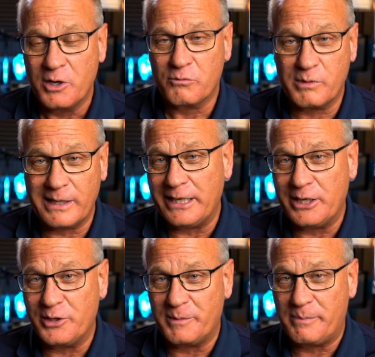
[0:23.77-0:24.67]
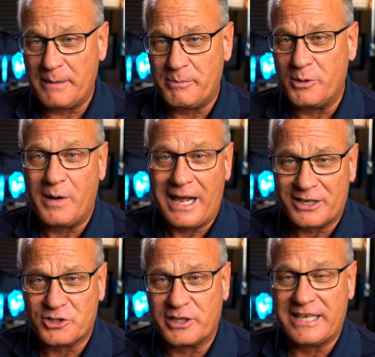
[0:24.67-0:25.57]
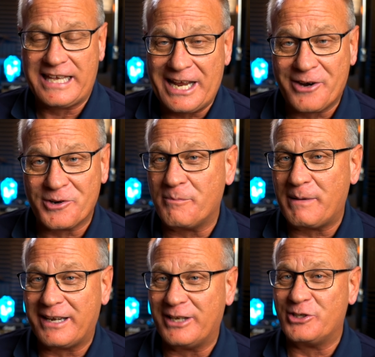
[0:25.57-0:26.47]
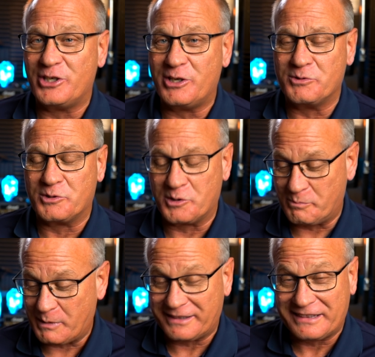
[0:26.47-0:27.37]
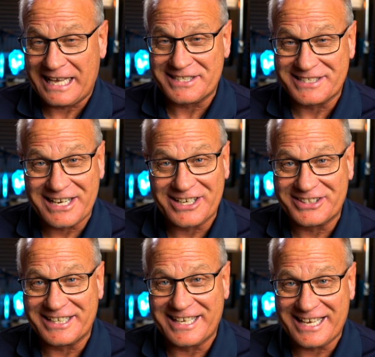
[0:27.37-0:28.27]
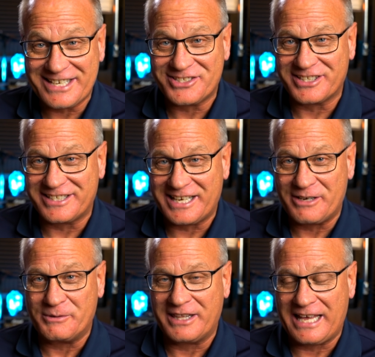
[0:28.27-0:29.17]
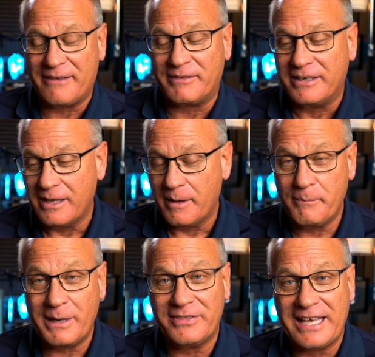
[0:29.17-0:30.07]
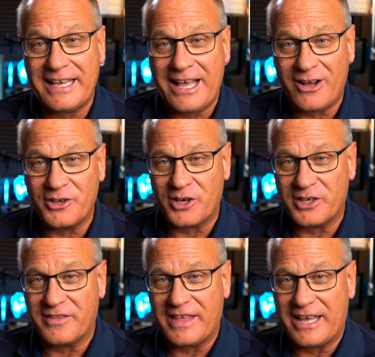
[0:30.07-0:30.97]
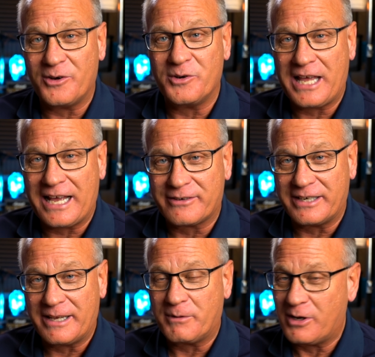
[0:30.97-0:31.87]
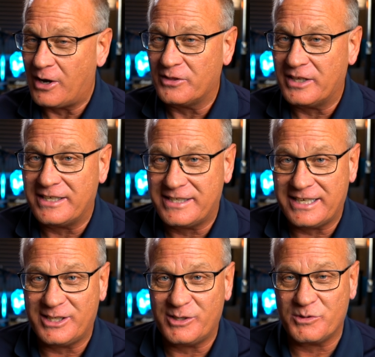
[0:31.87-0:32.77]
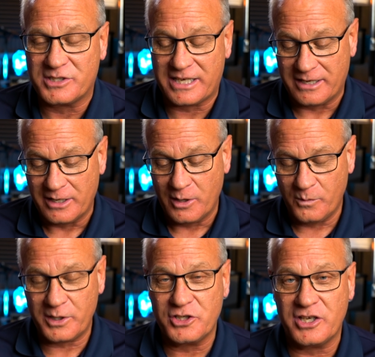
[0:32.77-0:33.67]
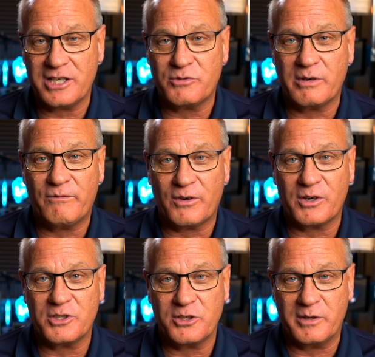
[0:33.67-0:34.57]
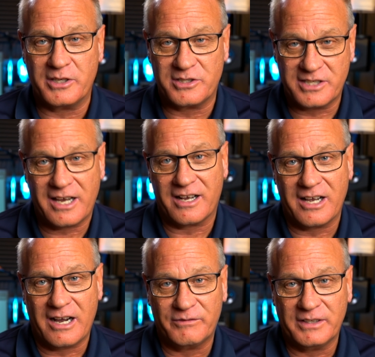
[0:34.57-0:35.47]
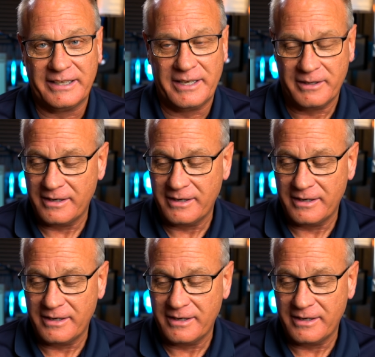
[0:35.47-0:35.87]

really good people who actually cared about its users. But that's not the case today with Avid. But they held on to that old acronym called the DUC, which gets referred to as Duck oftenly